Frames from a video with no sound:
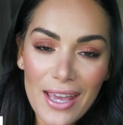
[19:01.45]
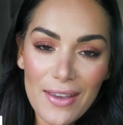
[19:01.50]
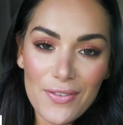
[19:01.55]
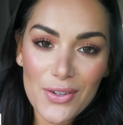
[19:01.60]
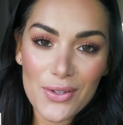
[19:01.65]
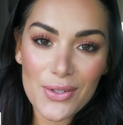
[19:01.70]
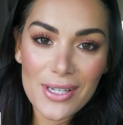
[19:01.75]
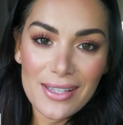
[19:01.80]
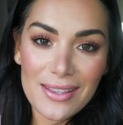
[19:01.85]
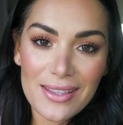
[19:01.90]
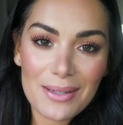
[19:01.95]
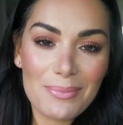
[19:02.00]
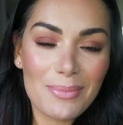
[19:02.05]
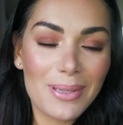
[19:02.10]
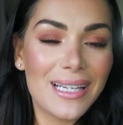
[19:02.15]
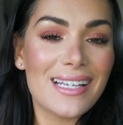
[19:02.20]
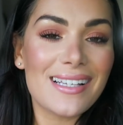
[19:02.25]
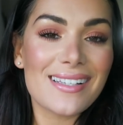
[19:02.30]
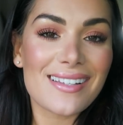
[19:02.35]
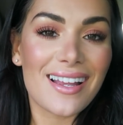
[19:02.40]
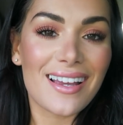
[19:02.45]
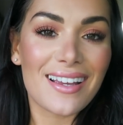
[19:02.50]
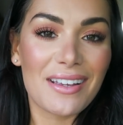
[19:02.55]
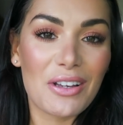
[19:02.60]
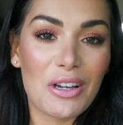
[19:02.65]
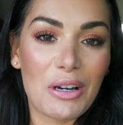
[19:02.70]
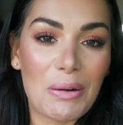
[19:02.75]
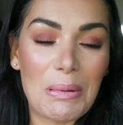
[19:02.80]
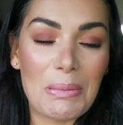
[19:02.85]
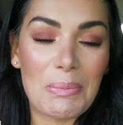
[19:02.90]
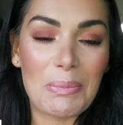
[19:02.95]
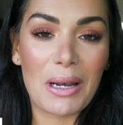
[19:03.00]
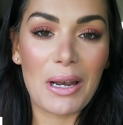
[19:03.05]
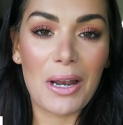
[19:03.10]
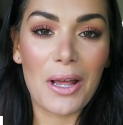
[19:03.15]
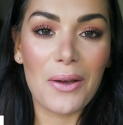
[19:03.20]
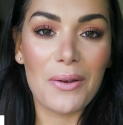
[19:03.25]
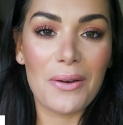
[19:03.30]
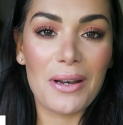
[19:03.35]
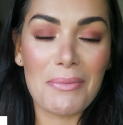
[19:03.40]
If you did, then please like and comment
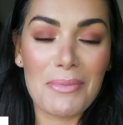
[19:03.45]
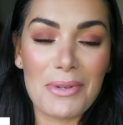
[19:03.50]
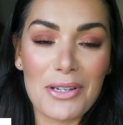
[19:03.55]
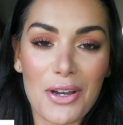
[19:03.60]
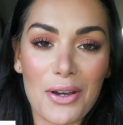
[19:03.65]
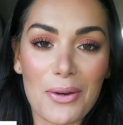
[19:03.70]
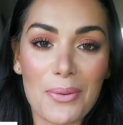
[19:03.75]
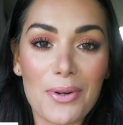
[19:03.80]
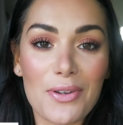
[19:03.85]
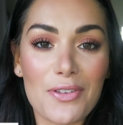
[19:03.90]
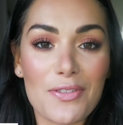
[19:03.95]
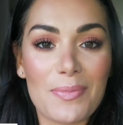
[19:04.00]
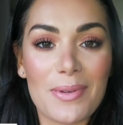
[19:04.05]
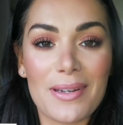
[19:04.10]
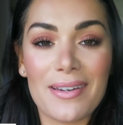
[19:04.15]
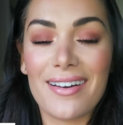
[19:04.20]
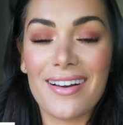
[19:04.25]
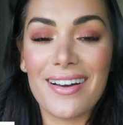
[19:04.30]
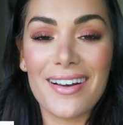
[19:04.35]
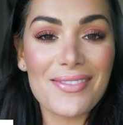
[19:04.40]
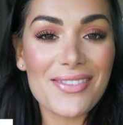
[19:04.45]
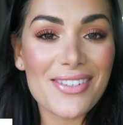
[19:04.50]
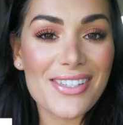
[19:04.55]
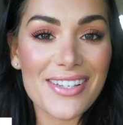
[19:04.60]
below. Let me know what you've been up